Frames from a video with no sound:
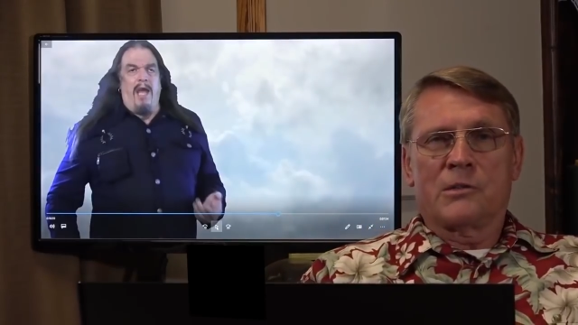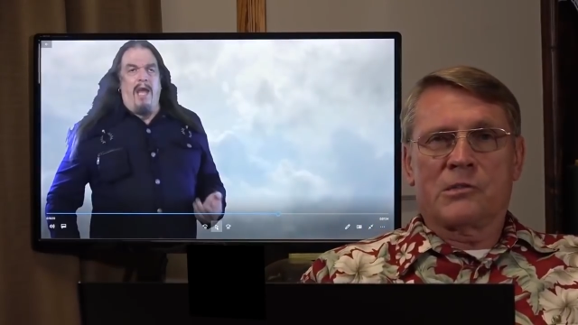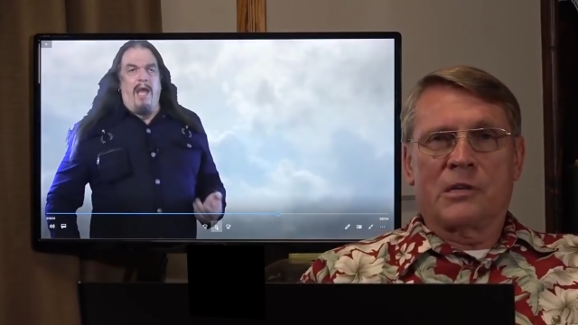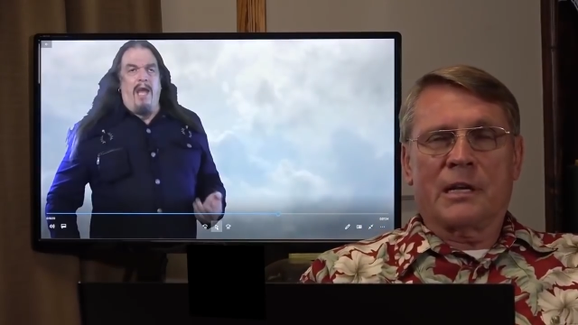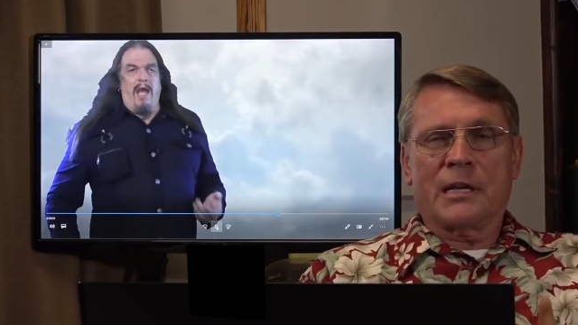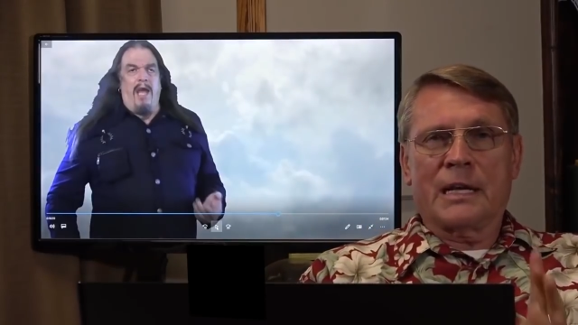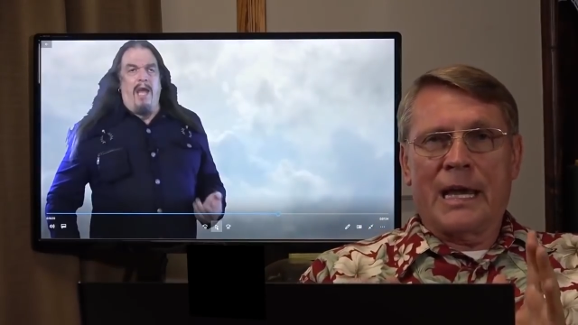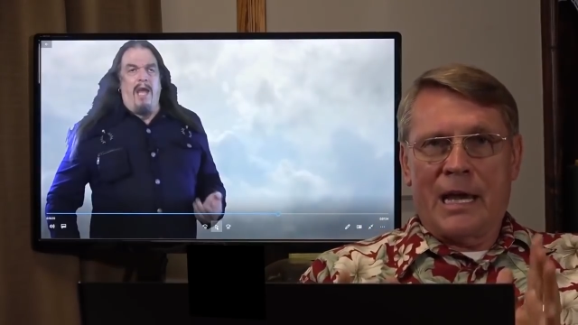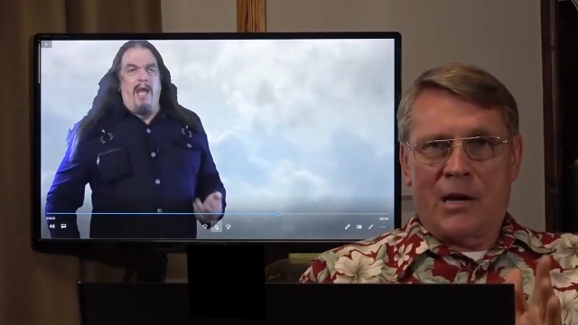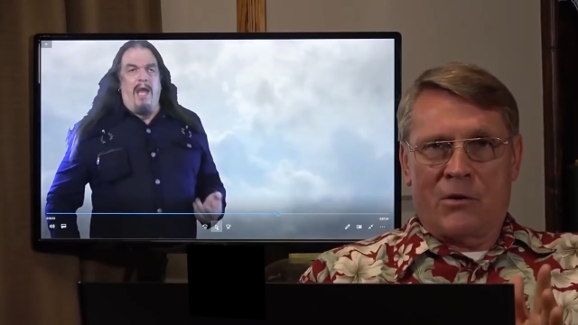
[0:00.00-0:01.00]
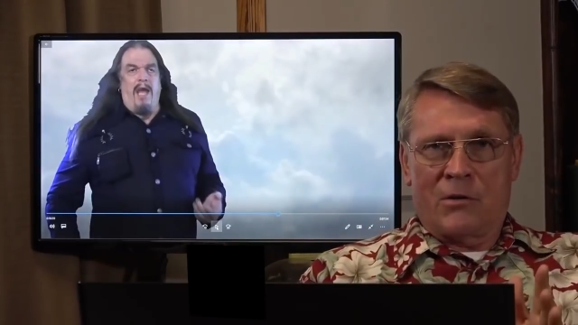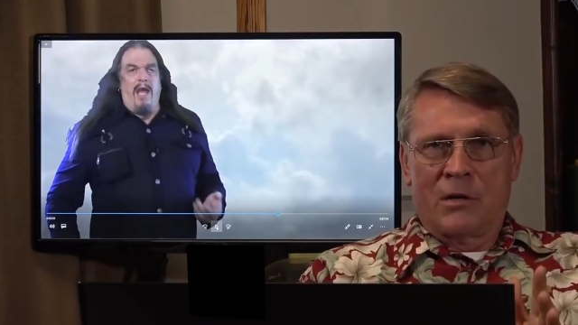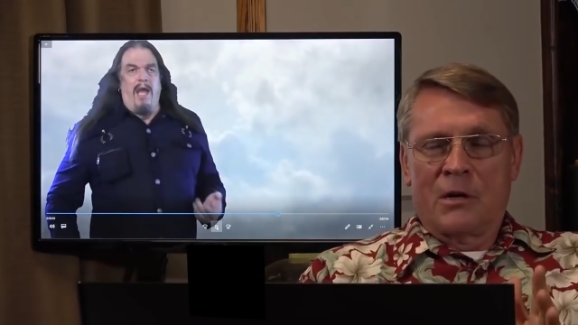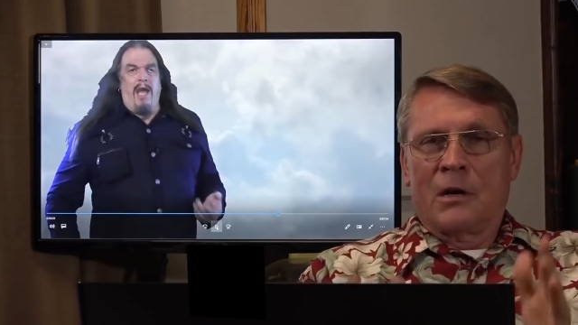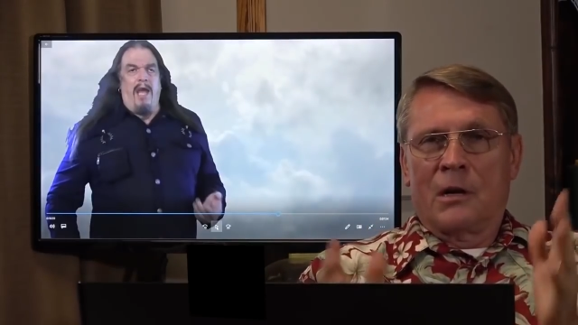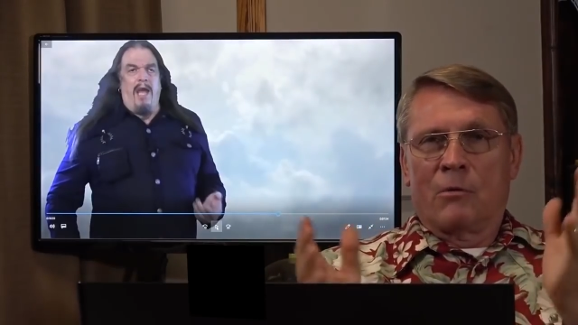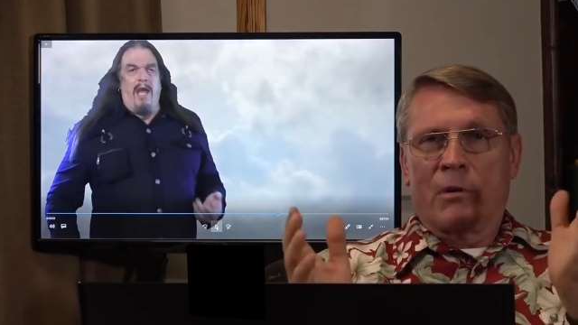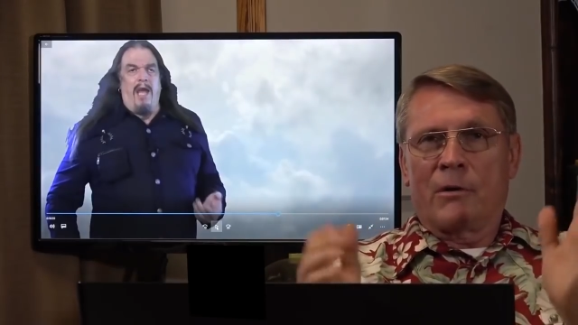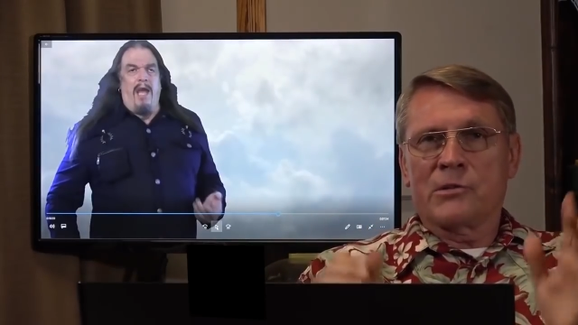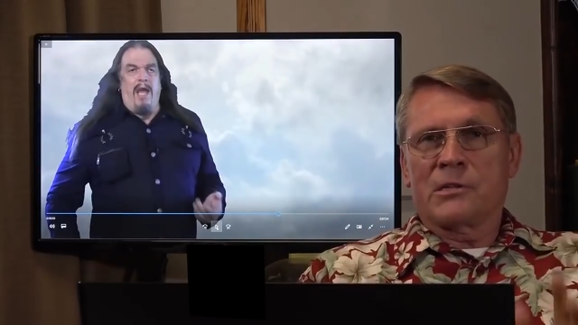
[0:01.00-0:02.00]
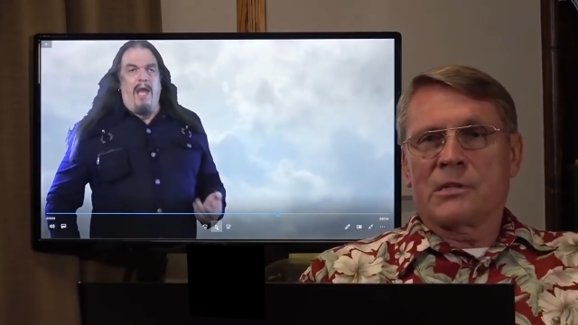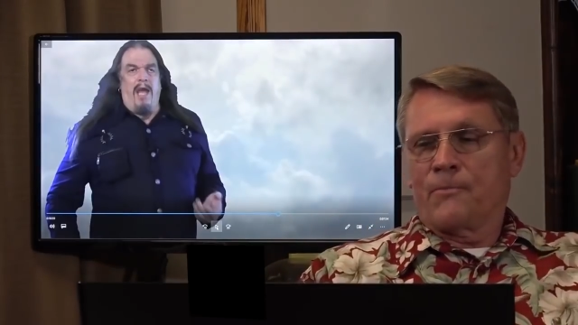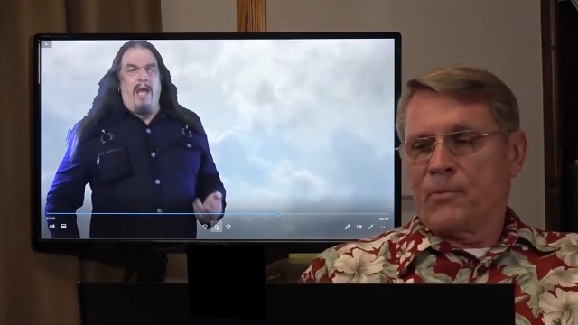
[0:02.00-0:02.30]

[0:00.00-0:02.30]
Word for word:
Speaker 1: It's still a cow. When I was in